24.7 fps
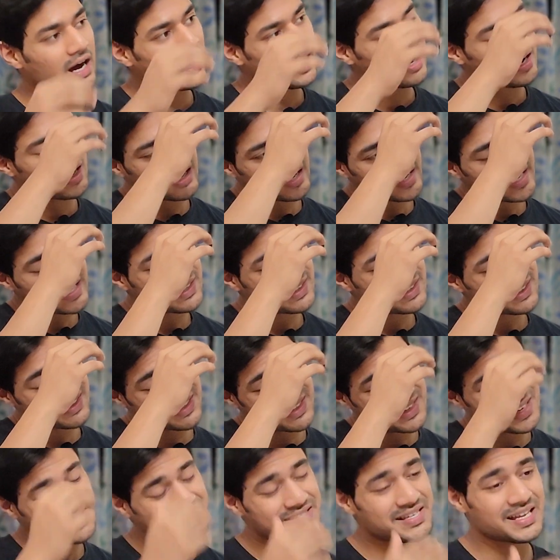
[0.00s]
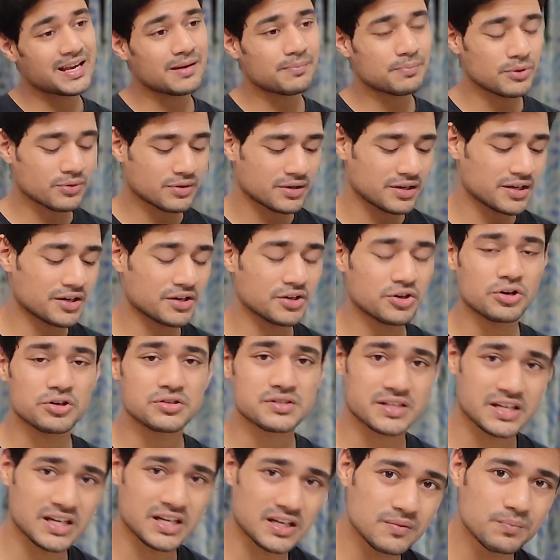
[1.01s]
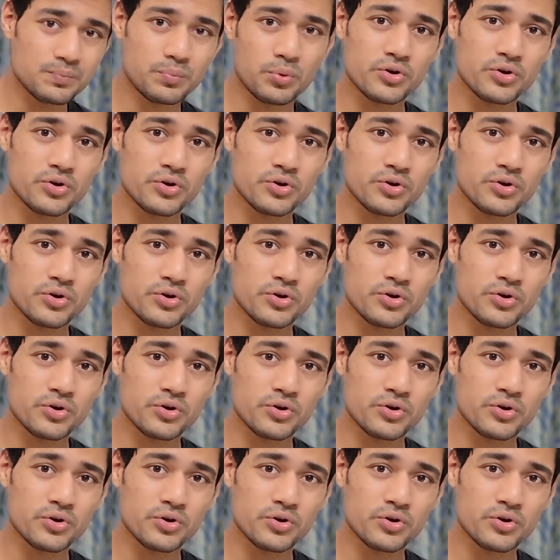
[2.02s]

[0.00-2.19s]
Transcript: Uh, it does help you clear your skin